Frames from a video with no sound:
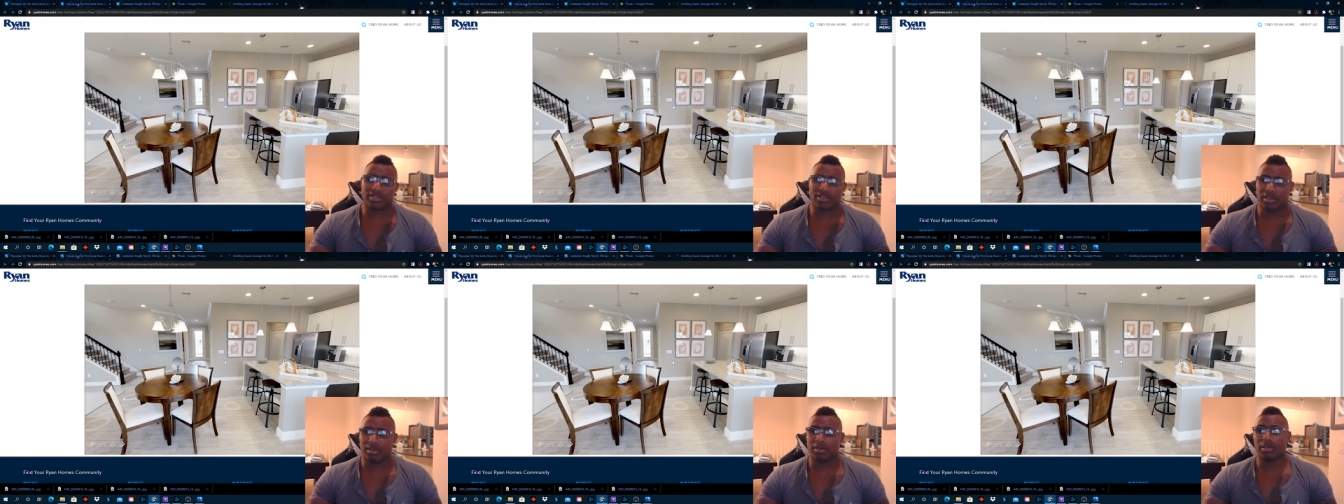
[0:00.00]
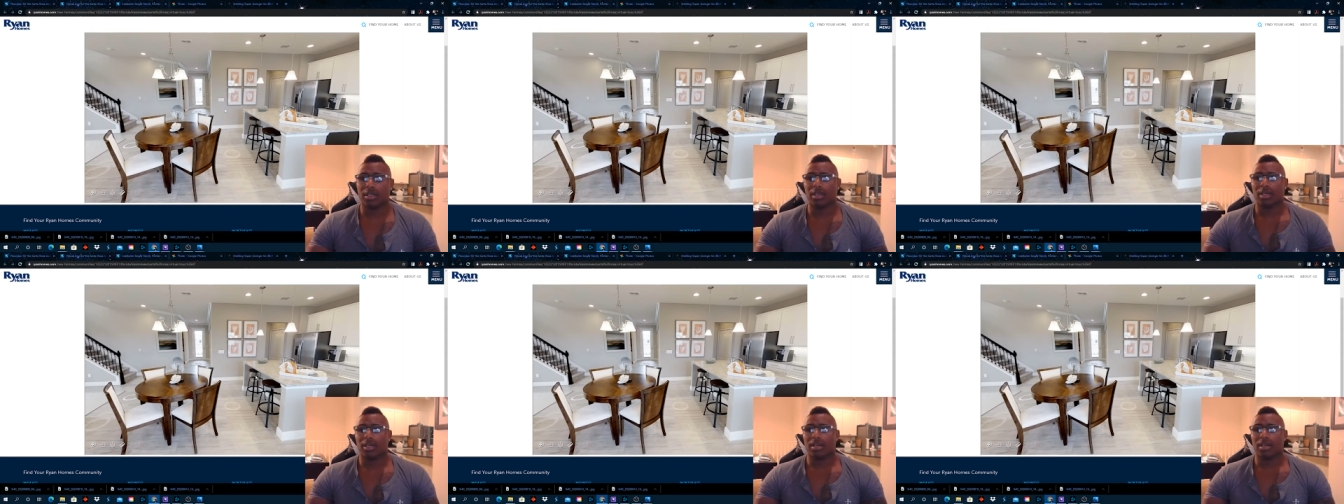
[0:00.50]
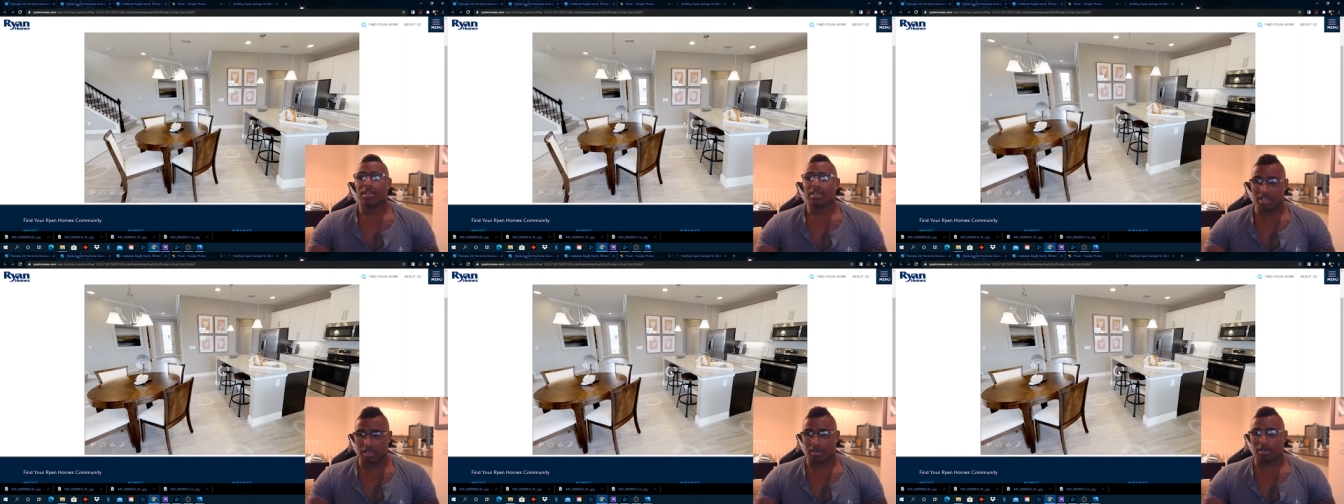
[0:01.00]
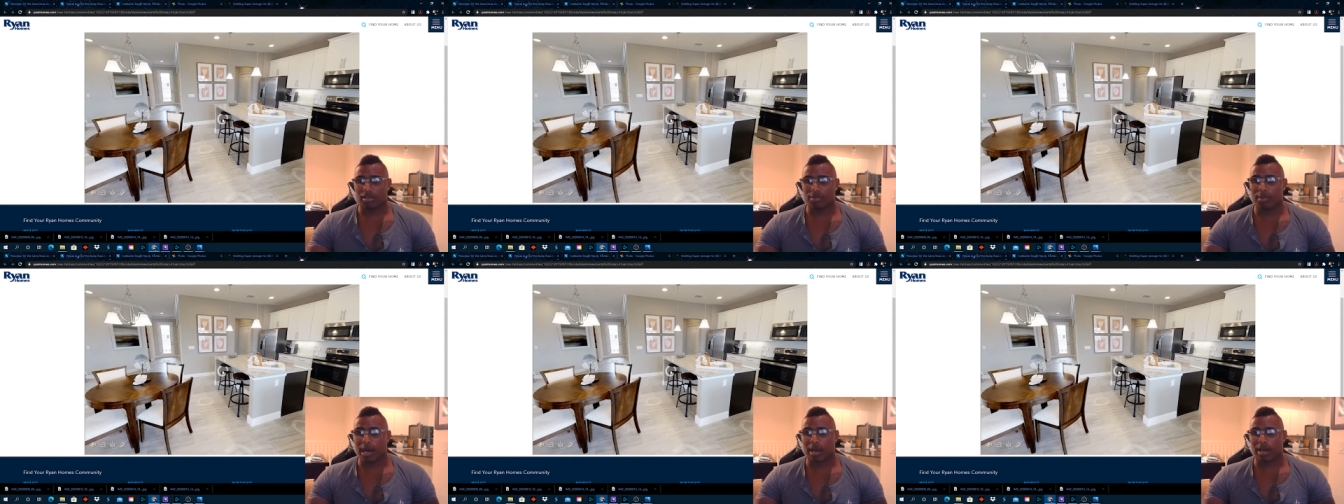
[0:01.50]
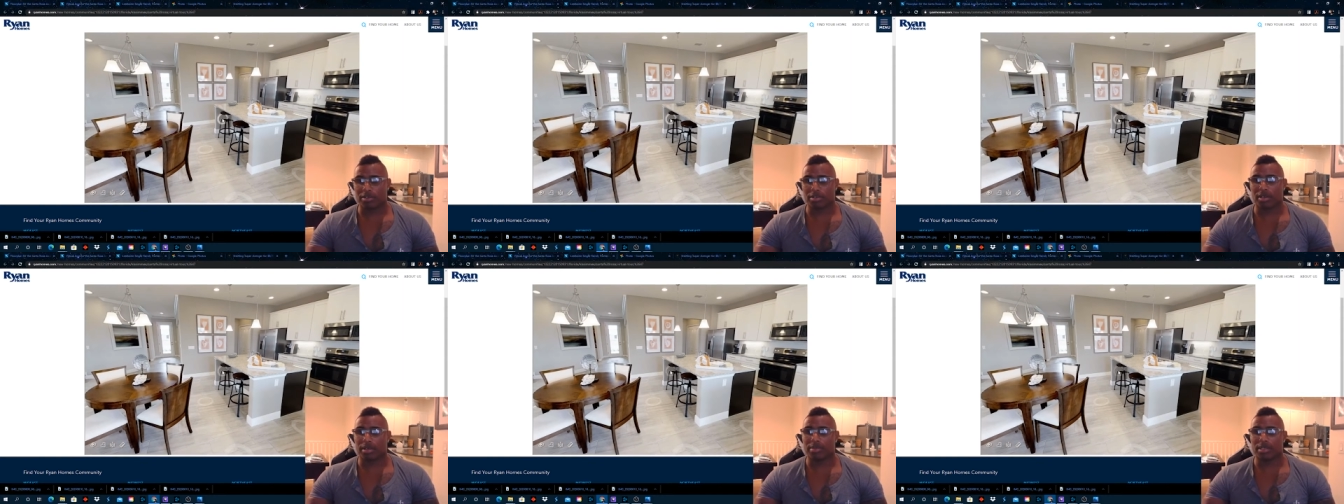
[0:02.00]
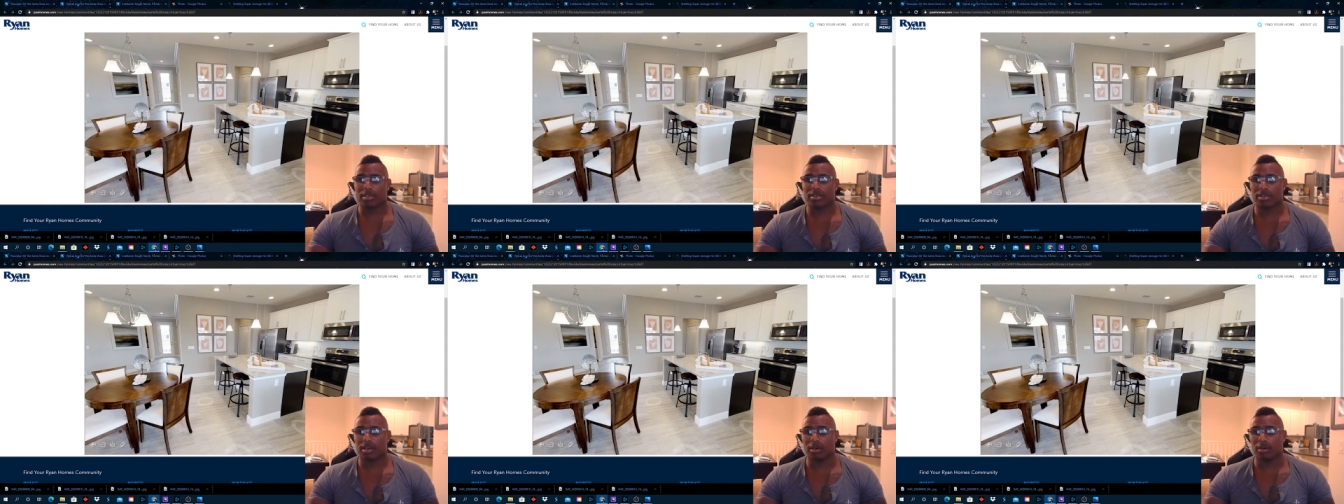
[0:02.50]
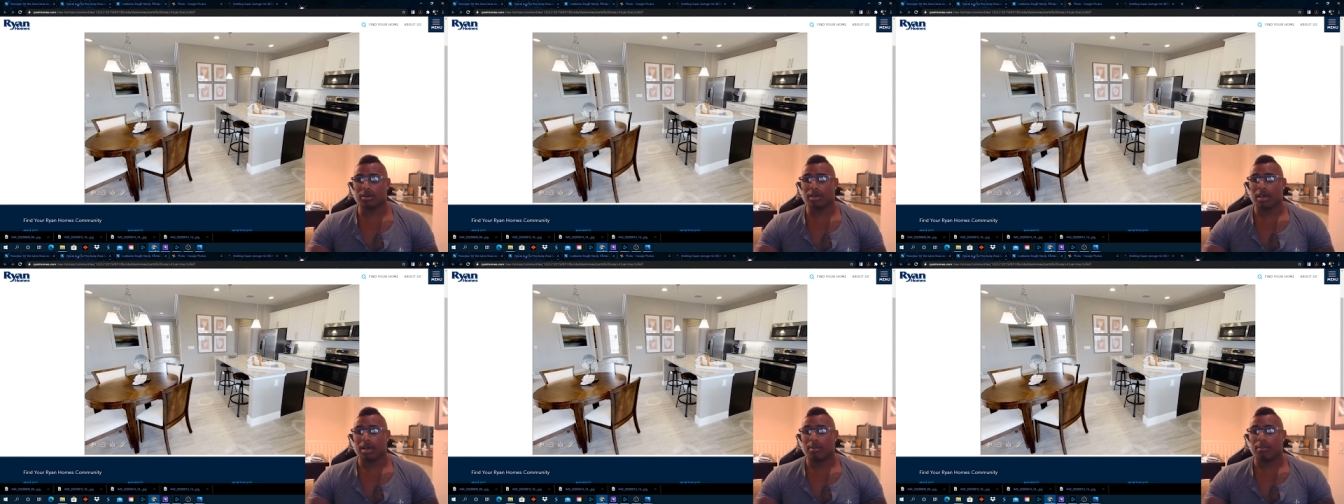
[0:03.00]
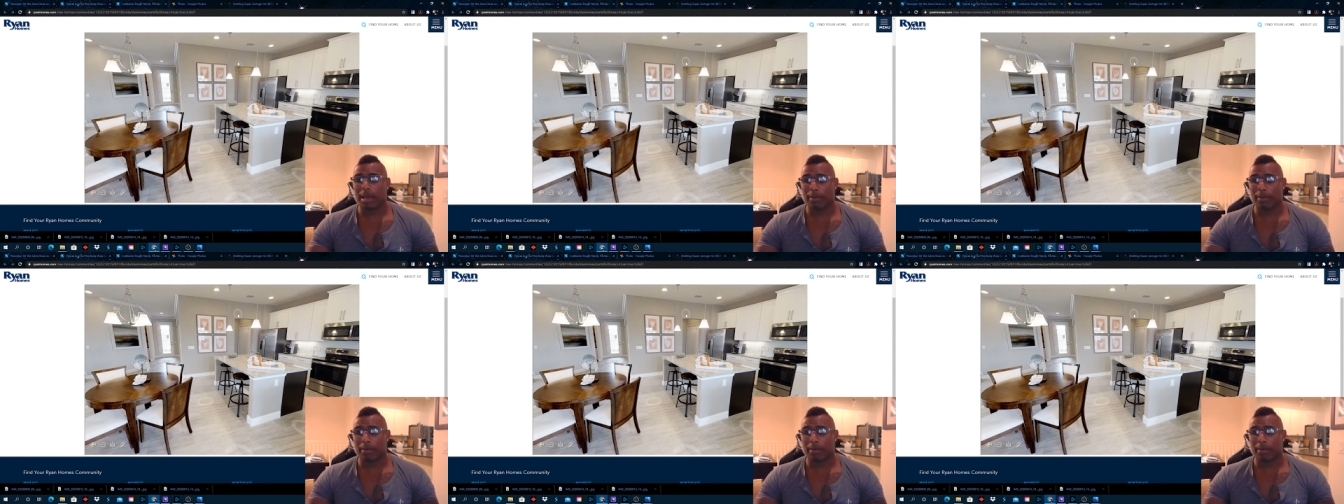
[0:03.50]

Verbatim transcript: So still smart house dreams. So my